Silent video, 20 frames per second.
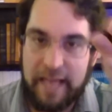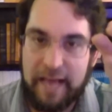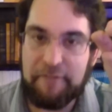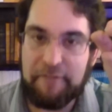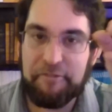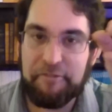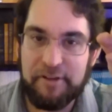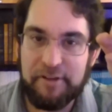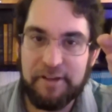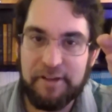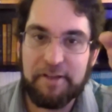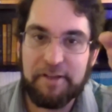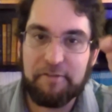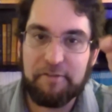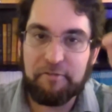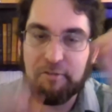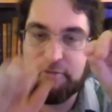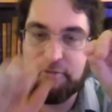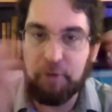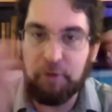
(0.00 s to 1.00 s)
an F
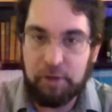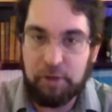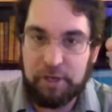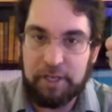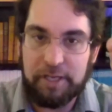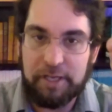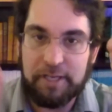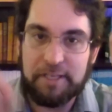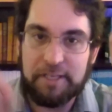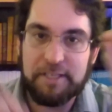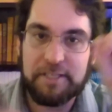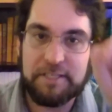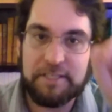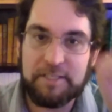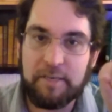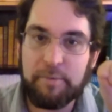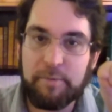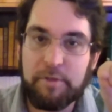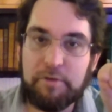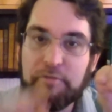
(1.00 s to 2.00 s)
for folk,
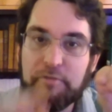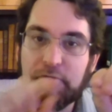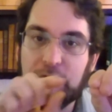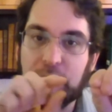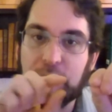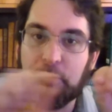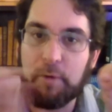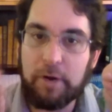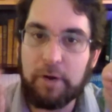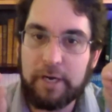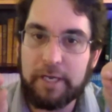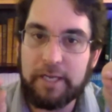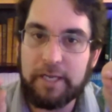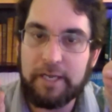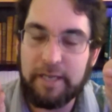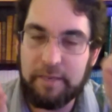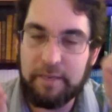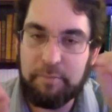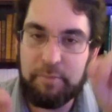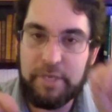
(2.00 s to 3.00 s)
W for work,
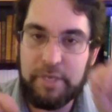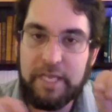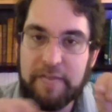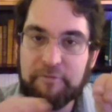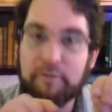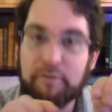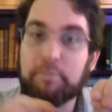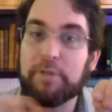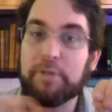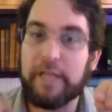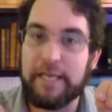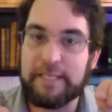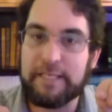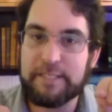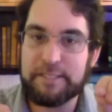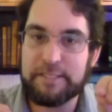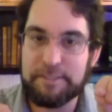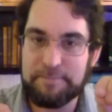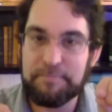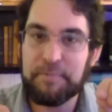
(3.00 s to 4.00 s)
and P for
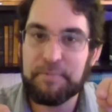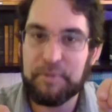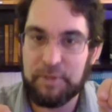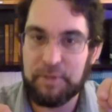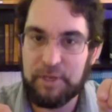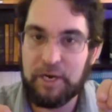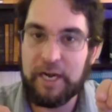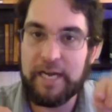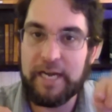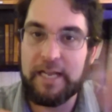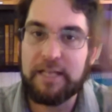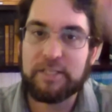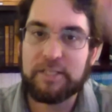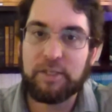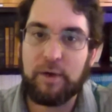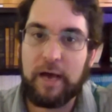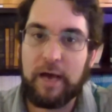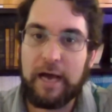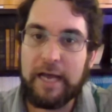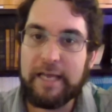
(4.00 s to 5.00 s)
place. All right,
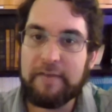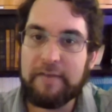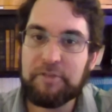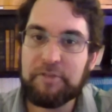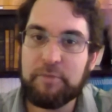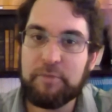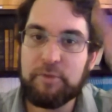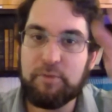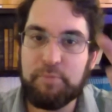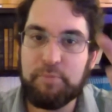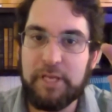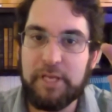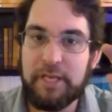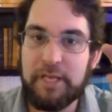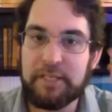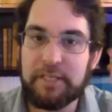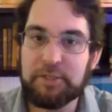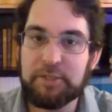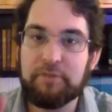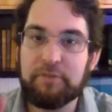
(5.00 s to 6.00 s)
so
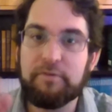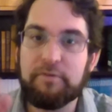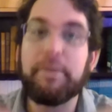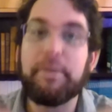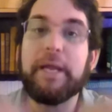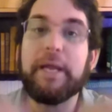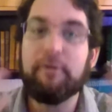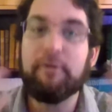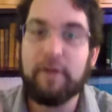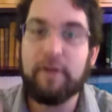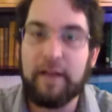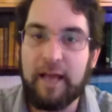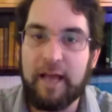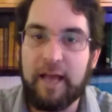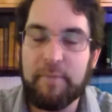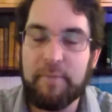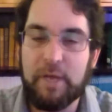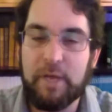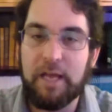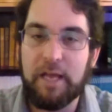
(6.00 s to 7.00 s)
IFWP is sort of a
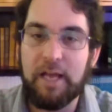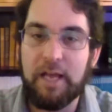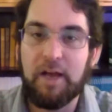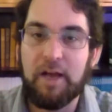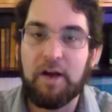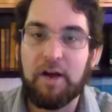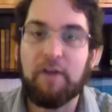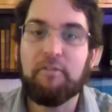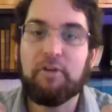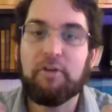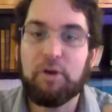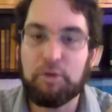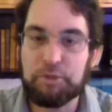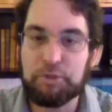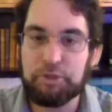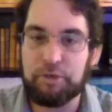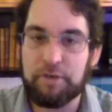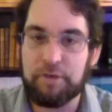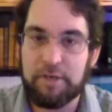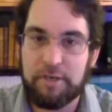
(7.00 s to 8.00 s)
paradigm of
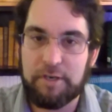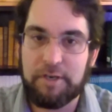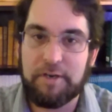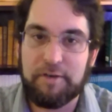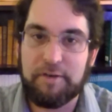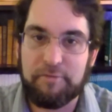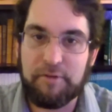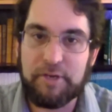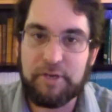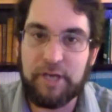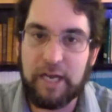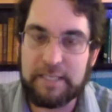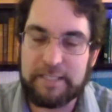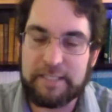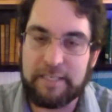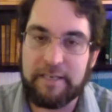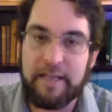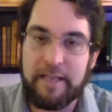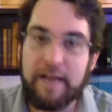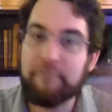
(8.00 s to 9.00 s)
culture for
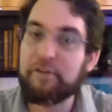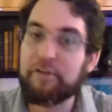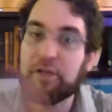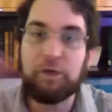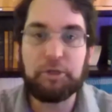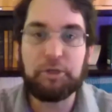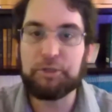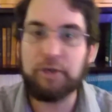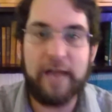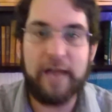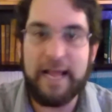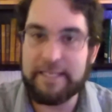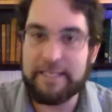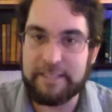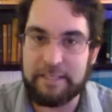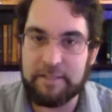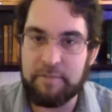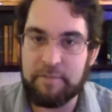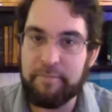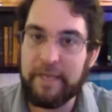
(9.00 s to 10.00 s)
Dawson. Every culture has
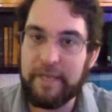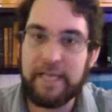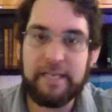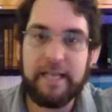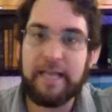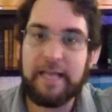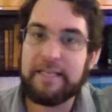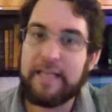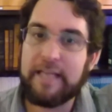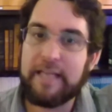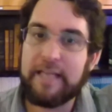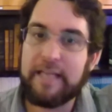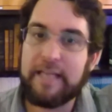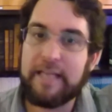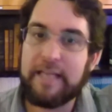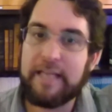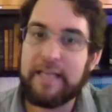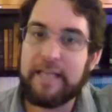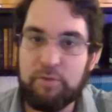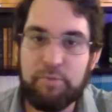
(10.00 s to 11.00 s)
it. The Mandan
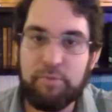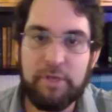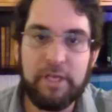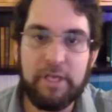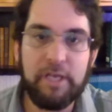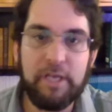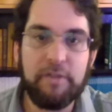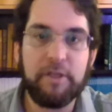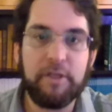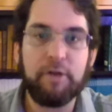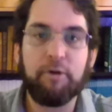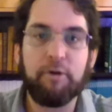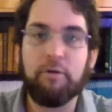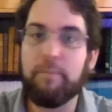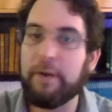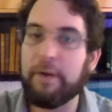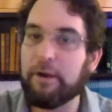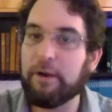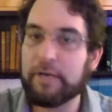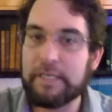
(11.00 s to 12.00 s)
have an IFWP, the
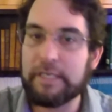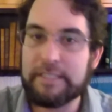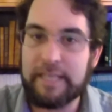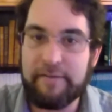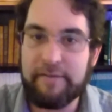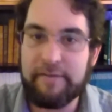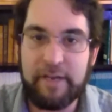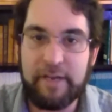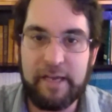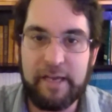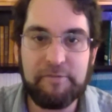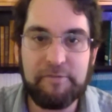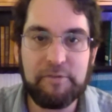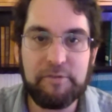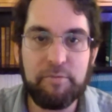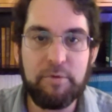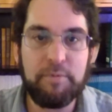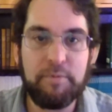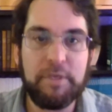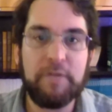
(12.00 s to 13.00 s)
Euro-Americans have an
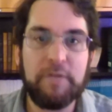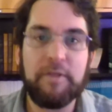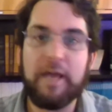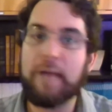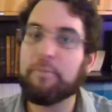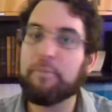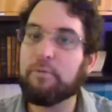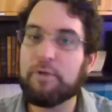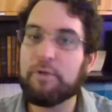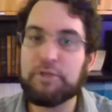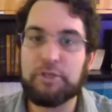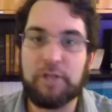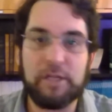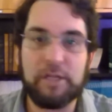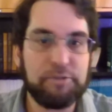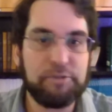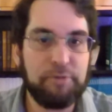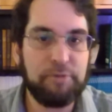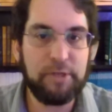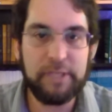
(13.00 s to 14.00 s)
IFWP, the Aboriginal
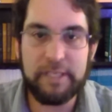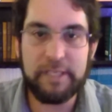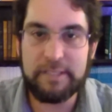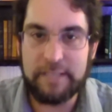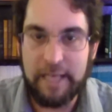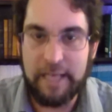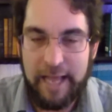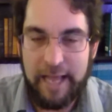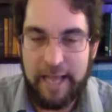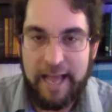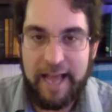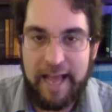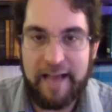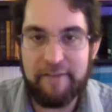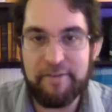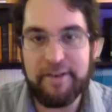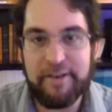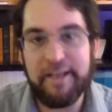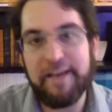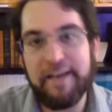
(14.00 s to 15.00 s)
Australians
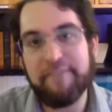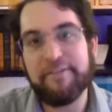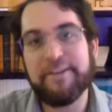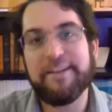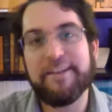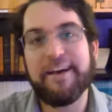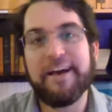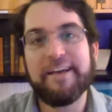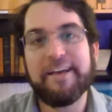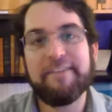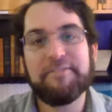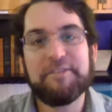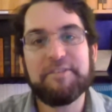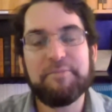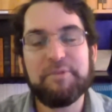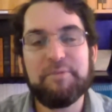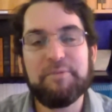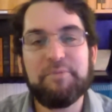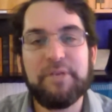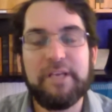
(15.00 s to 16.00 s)
have an
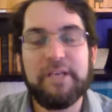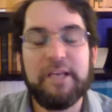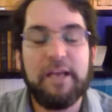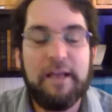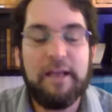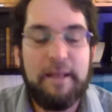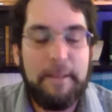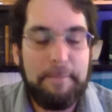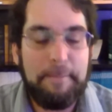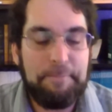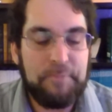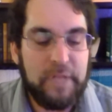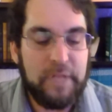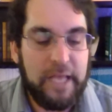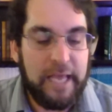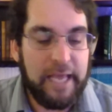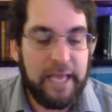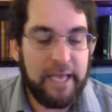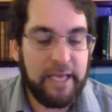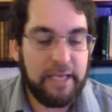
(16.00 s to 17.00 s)
IFWP.
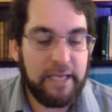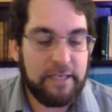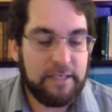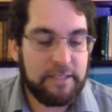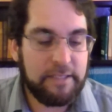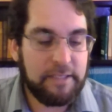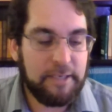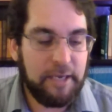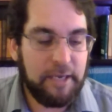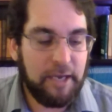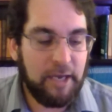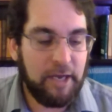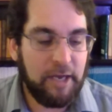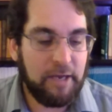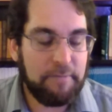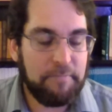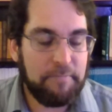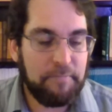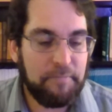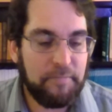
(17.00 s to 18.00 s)
And
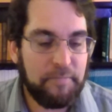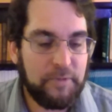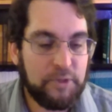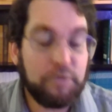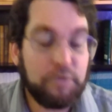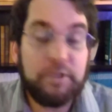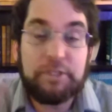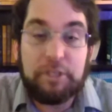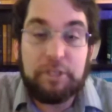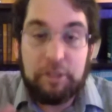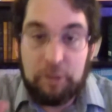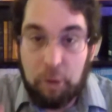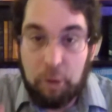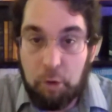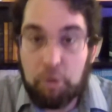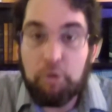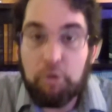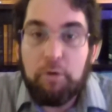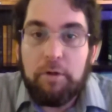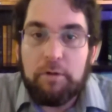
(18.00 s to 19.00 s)
so that's a
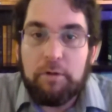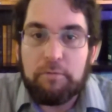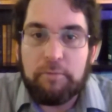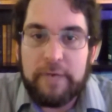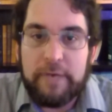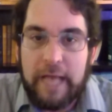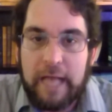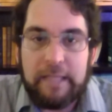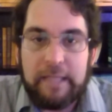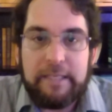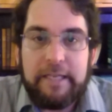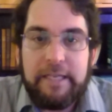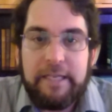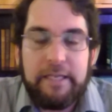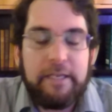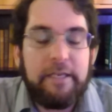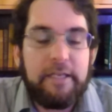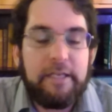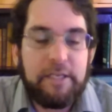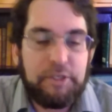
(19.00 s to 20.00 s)
local reality
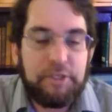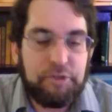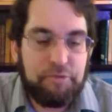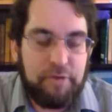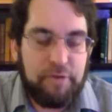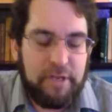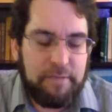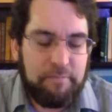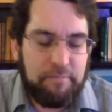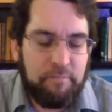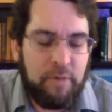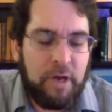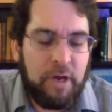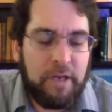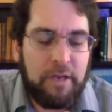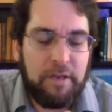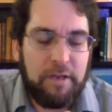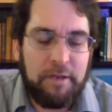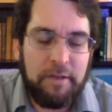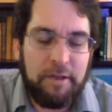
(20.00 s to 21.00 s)
in history.
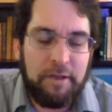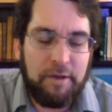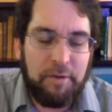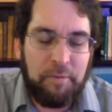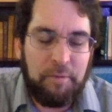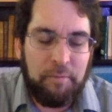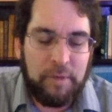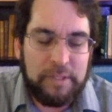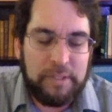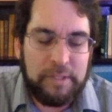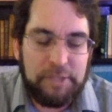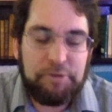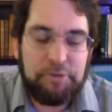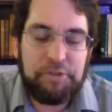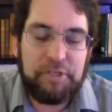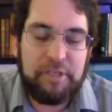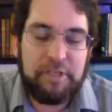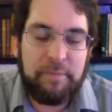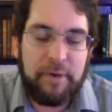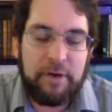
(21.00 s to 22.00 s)
But what's
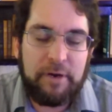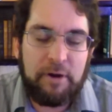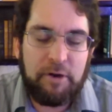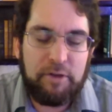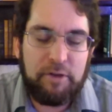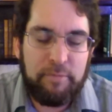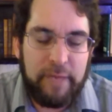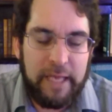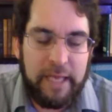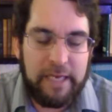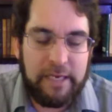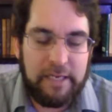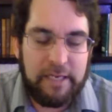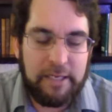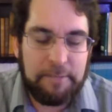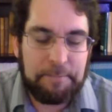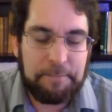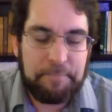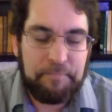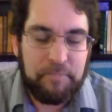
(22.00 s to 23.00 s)
interesting about our
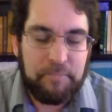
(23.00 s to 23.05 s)
humanity